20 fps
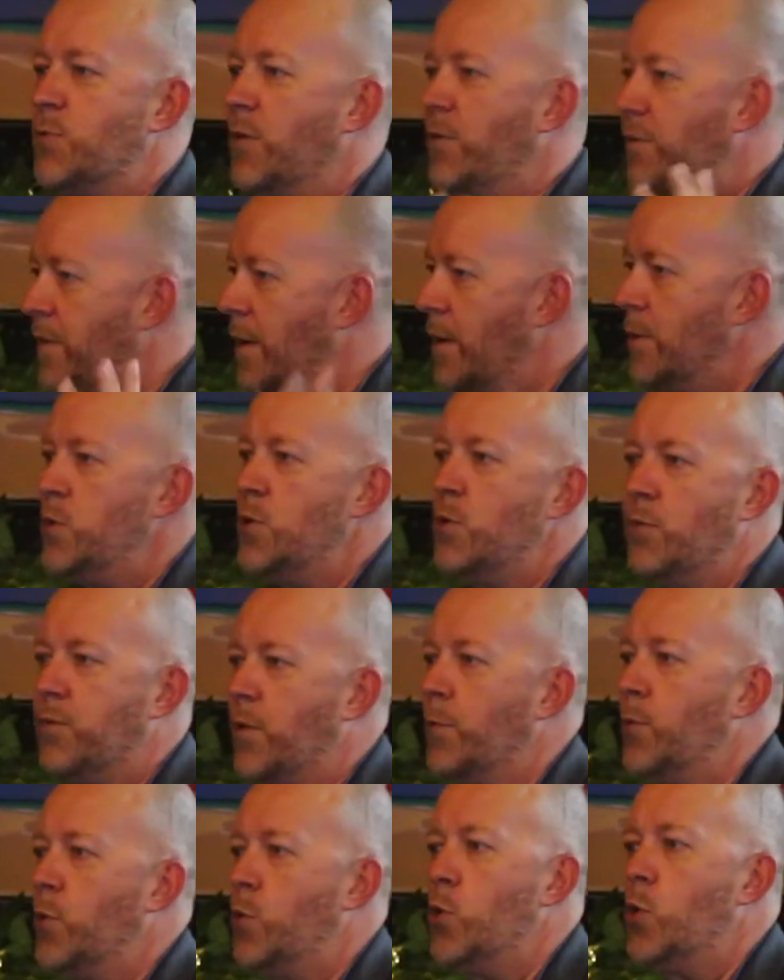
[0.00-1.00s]
We've found you
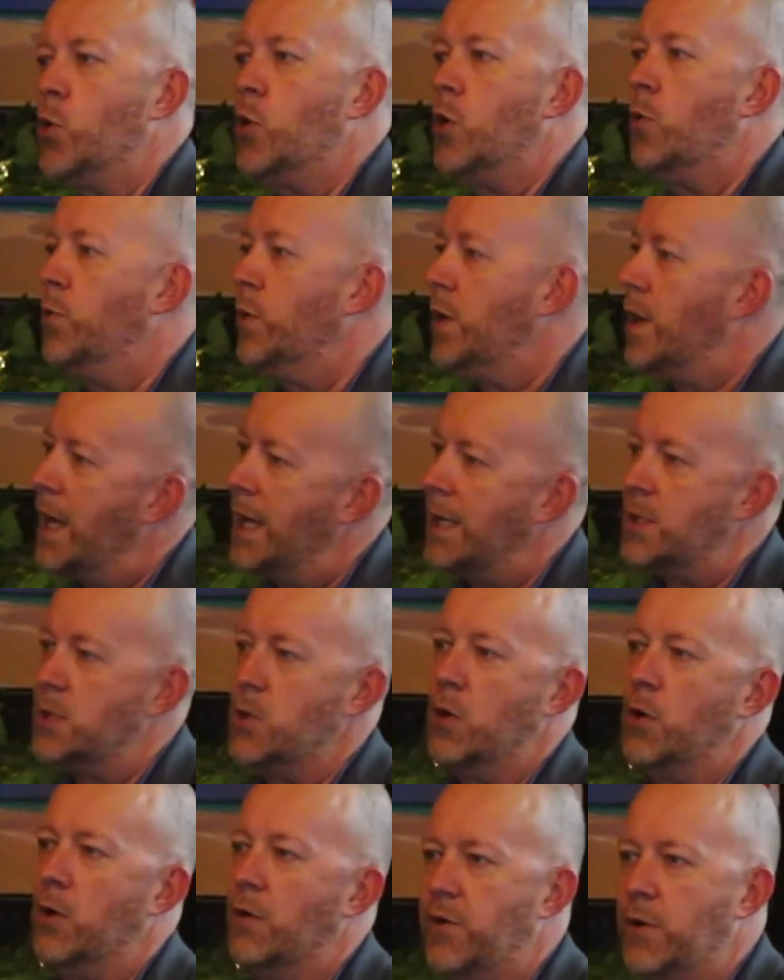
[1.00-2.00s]
from Google. We'd like
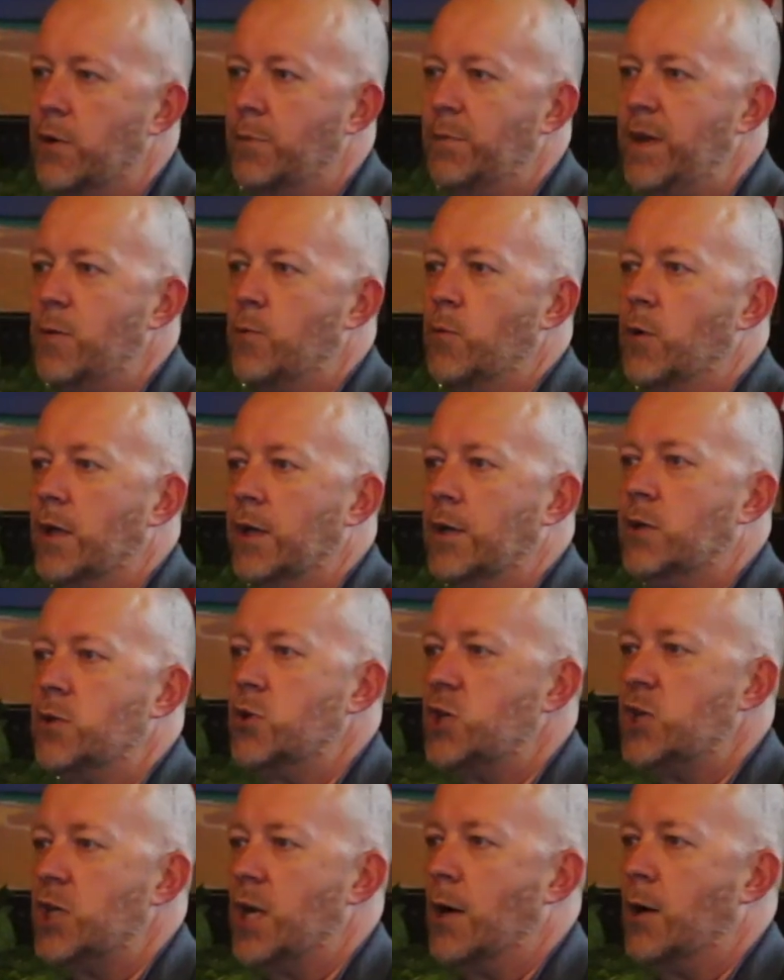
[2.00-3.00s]
to know if you'd be willing to
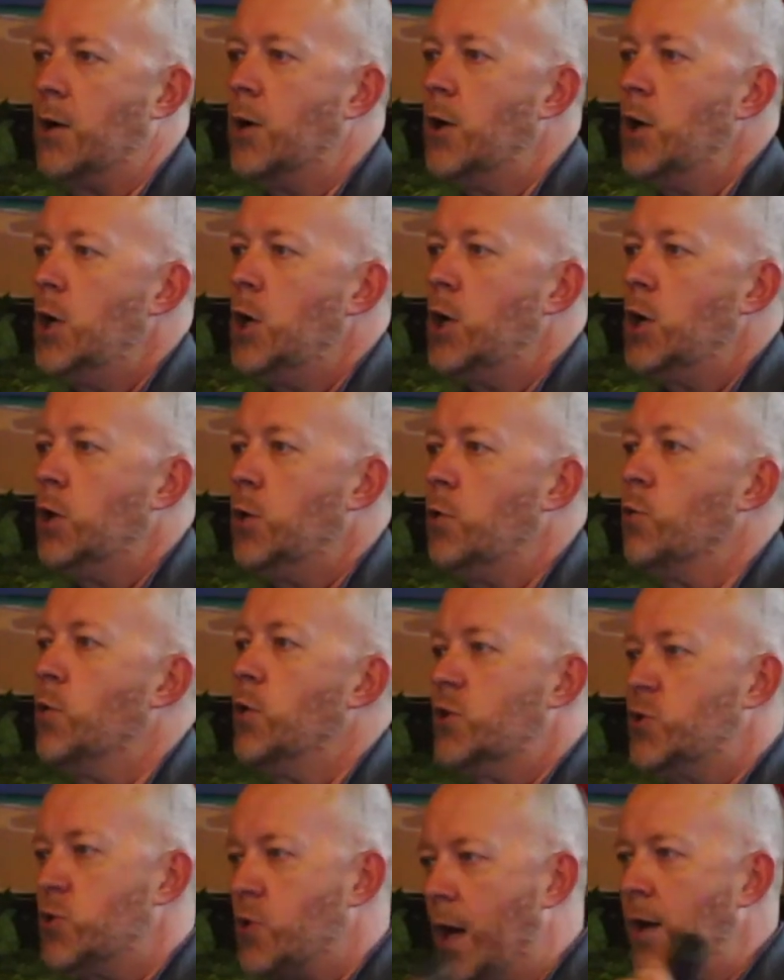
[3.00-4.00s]
share. You
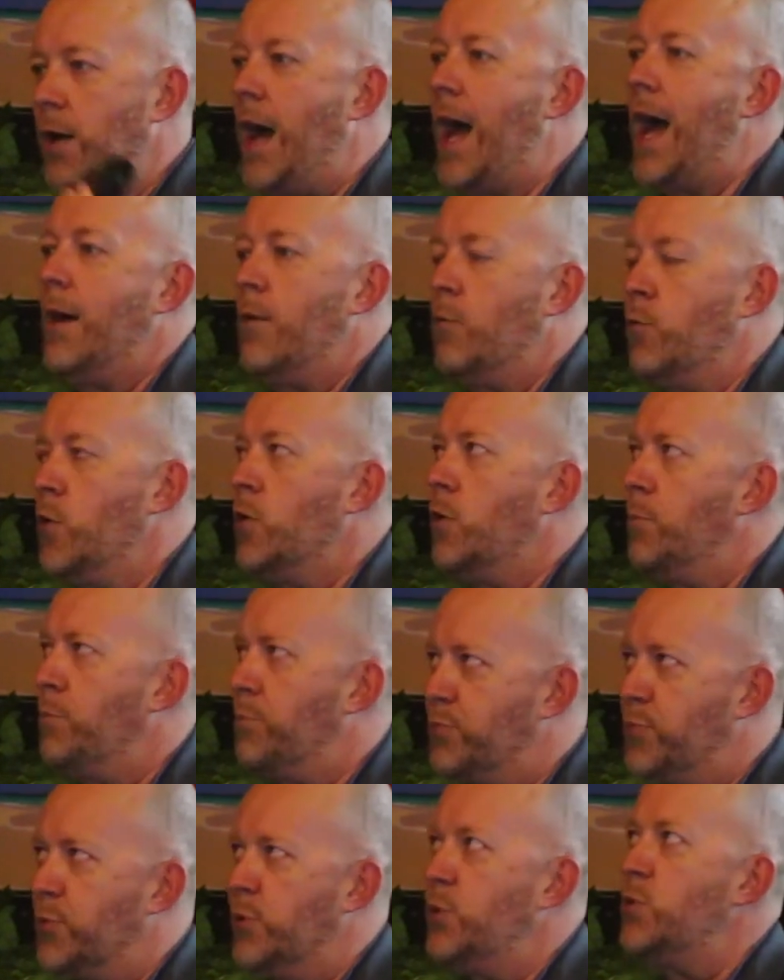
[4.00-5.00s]
were trying to, we're
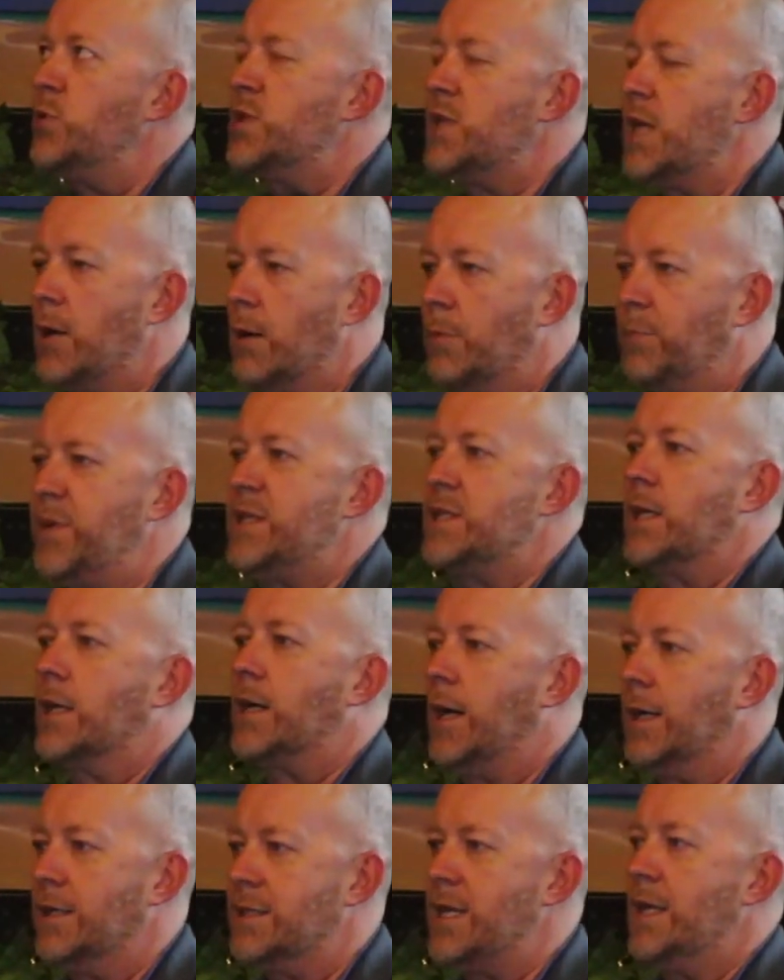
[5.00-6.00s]
producing a piece of
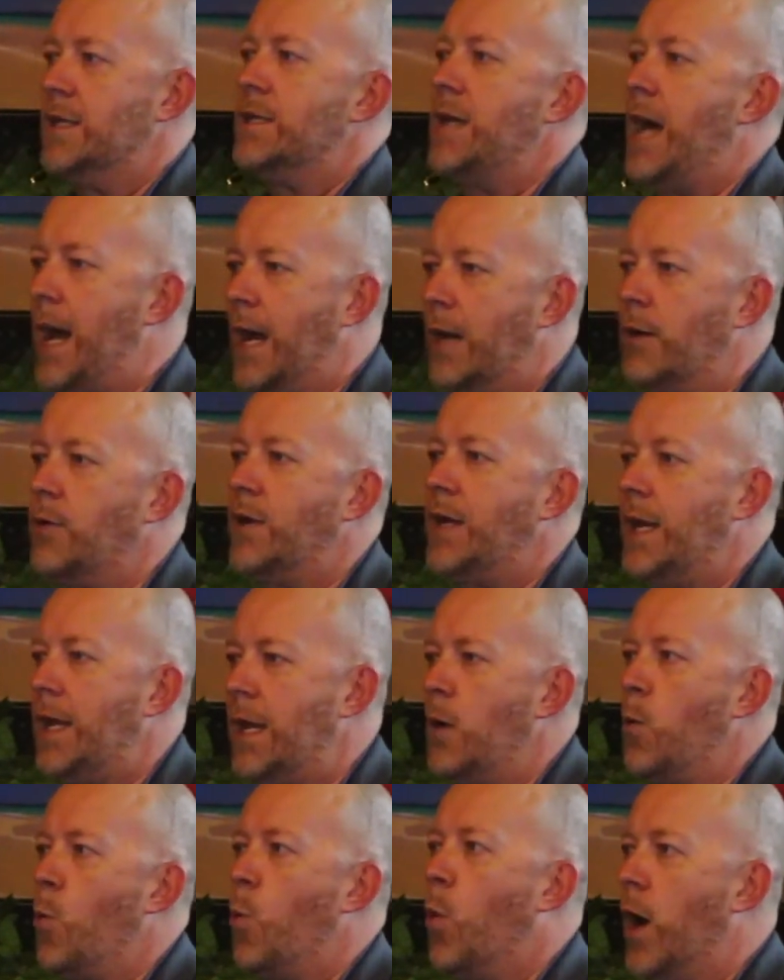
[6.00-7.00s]
content
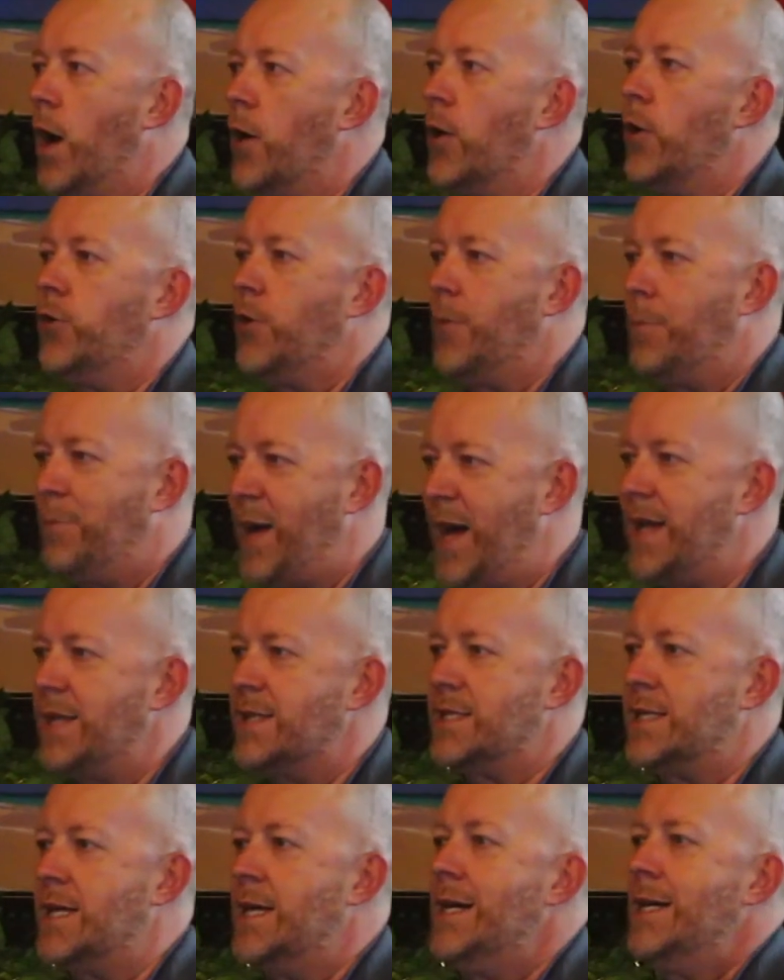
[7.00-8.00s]
aggregating what are the
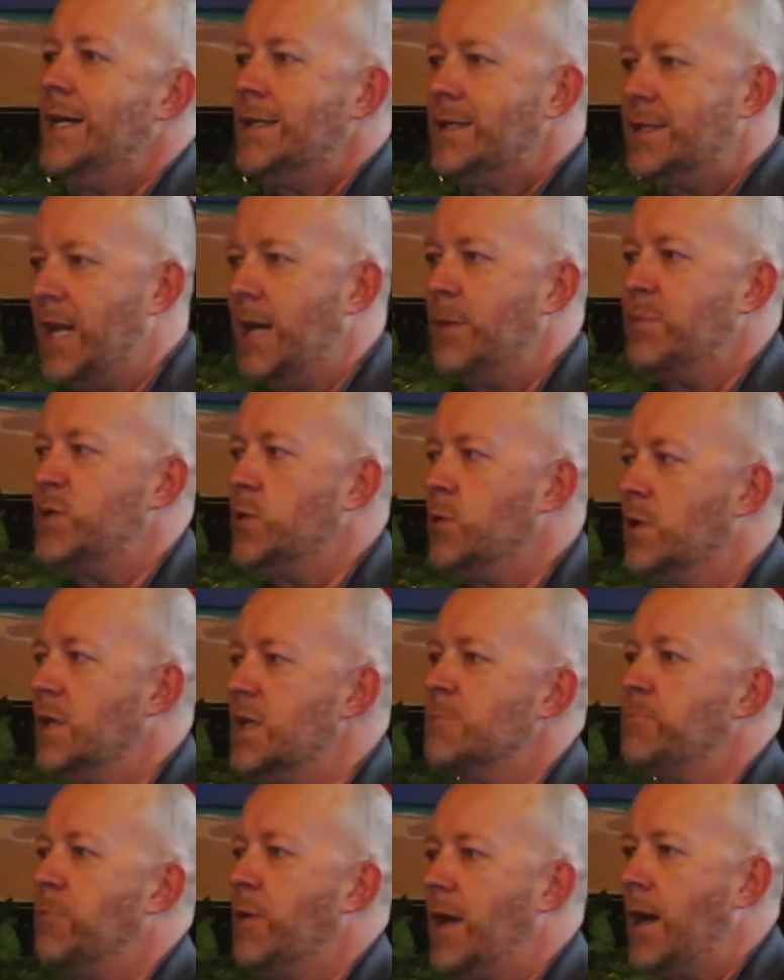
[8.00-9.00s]
best tips to
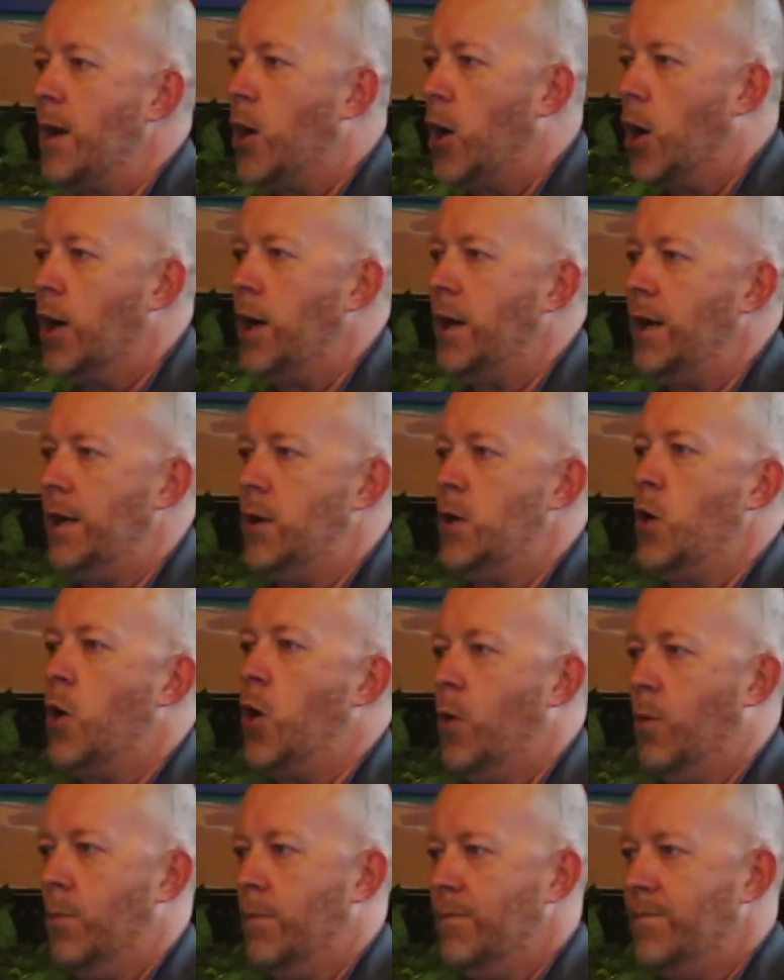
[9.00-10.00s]
display art in your
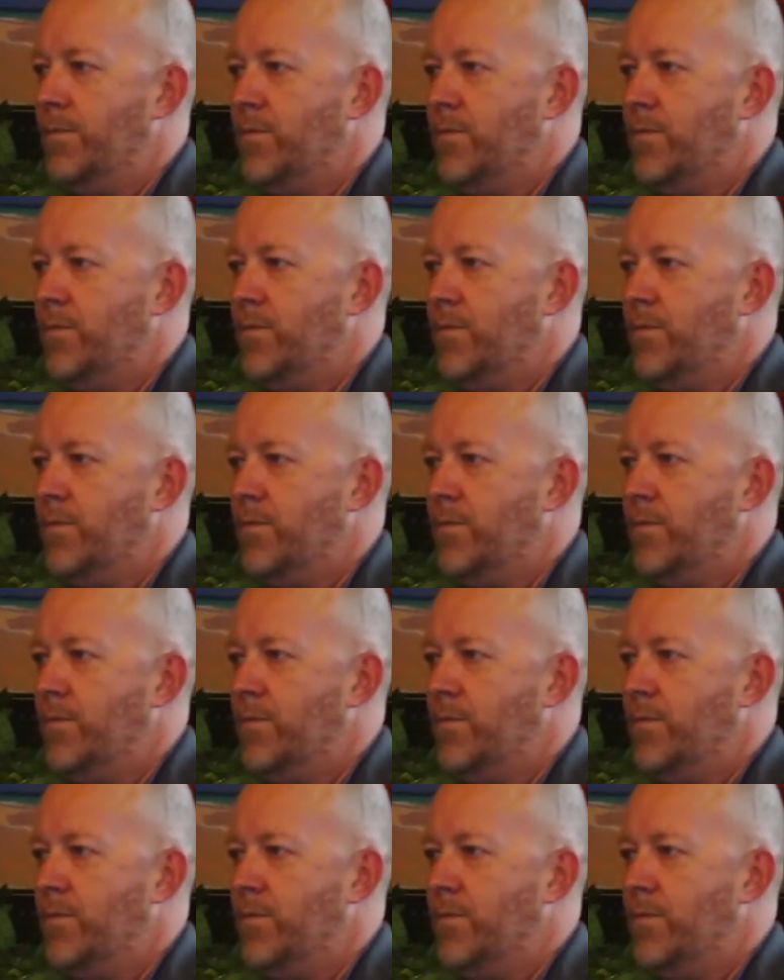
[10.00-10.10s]
home.